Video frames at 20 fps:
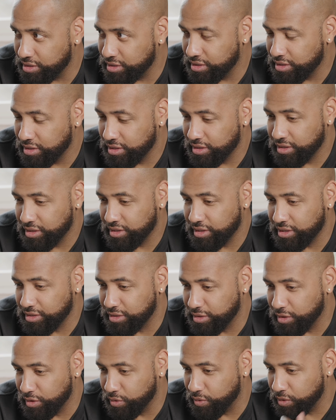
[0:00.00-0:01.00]
Yes.
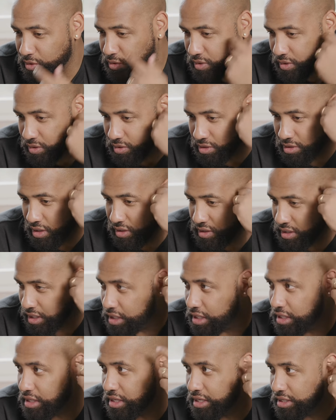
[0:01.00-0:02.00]
And so when you, you start
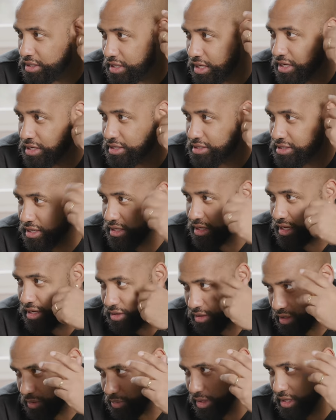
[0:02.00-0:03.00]
thinking like that, it's like, yeah,
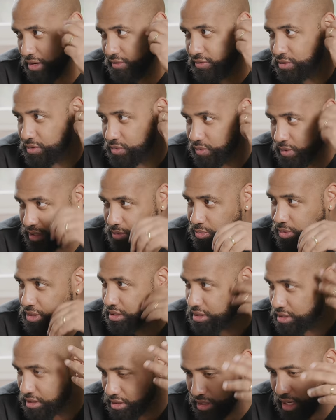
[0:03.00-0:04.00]
you get paid every two weeks,
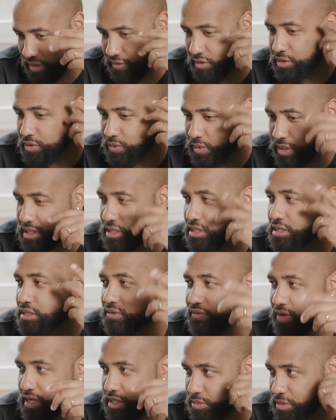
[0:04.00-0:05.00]
but every two weeks is
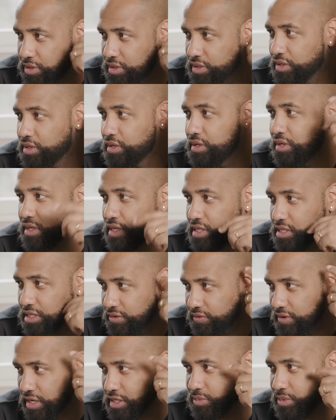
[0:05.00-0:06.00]
an investment. It's
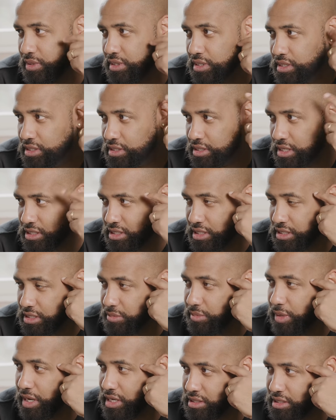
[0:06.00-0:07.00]
an investment. It's just
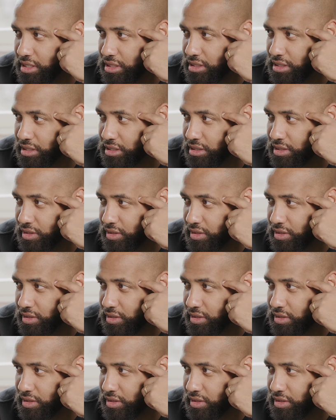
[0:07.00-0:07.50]
a mindset thing.